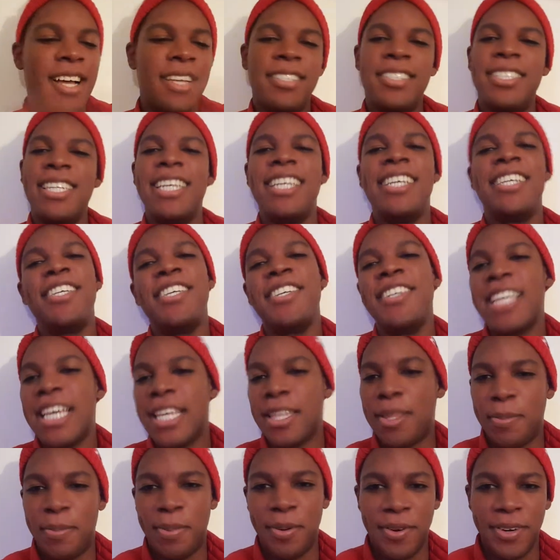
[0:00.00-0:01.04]
See, you
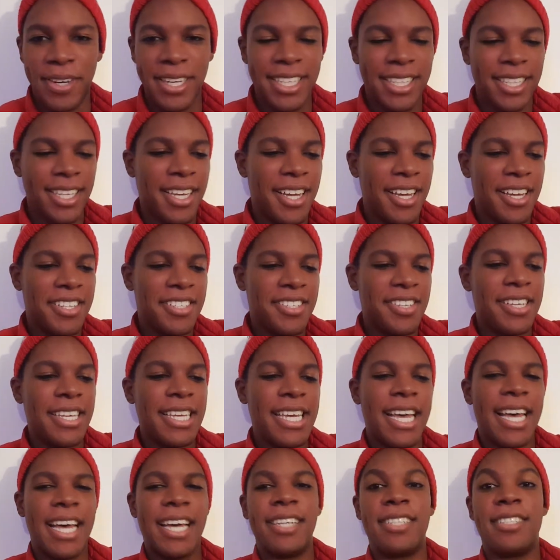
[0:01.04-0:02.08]
get the point. So,
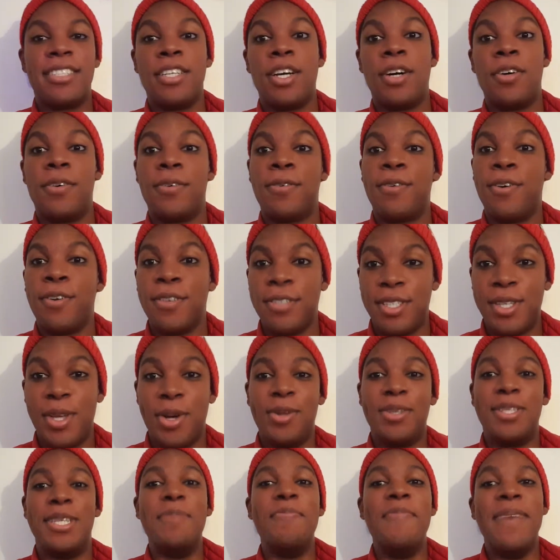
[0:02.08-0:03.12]
yeah, so of course it
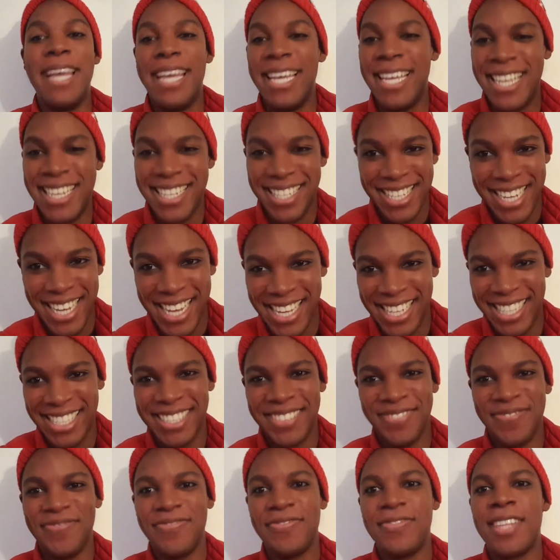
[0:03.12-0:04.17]
was amazing.
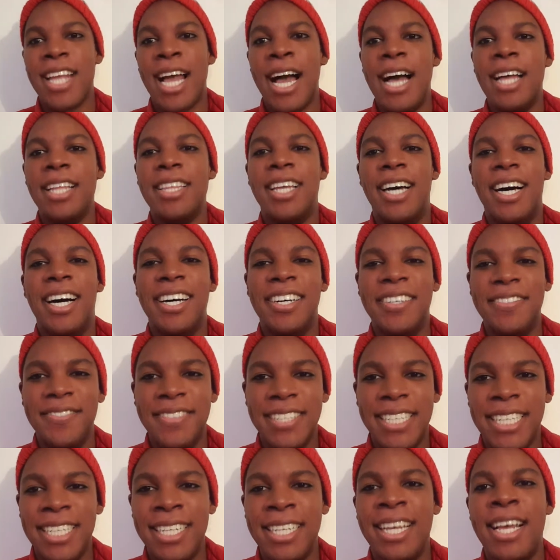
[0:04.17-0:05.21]
I
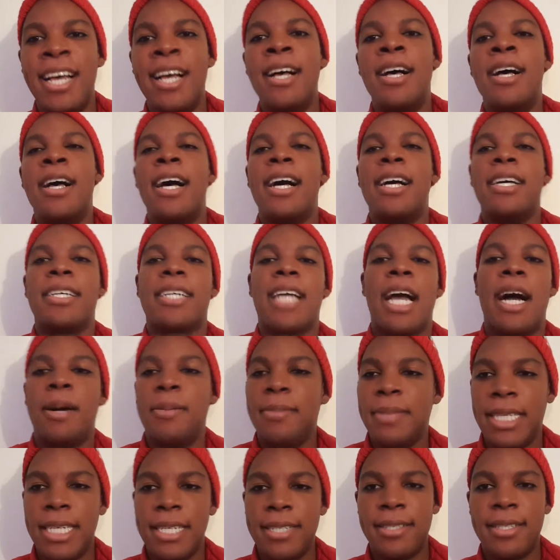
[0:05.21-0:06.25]
loved it.
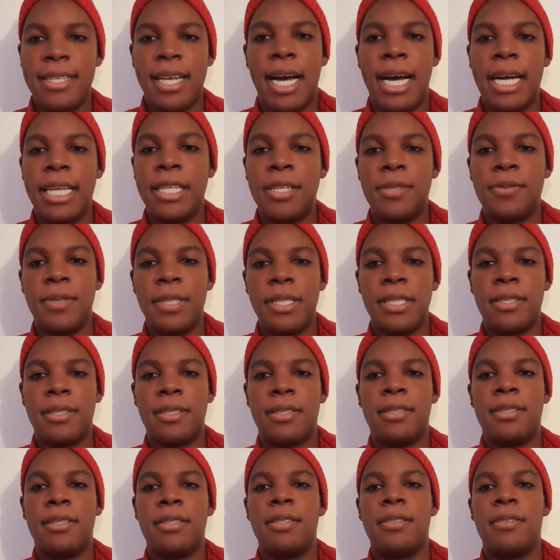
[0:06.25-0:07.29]
Comedy aside, it
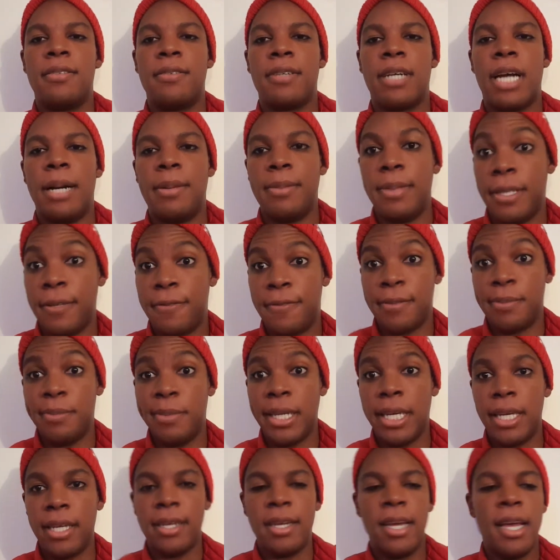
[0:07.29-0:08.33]
was comedy for
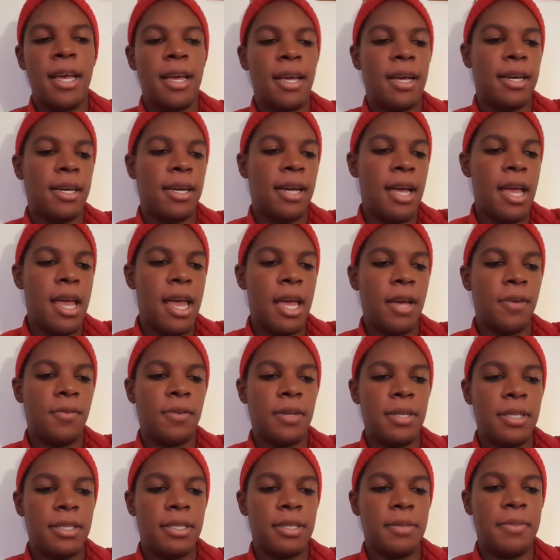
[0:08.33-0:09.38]
me. It
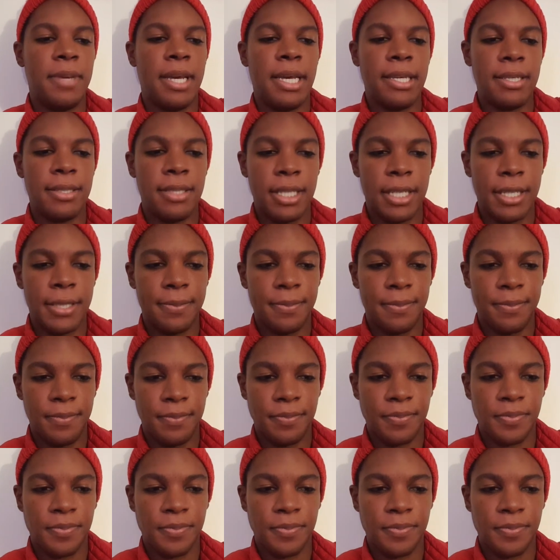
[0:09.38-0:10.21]
was amazing.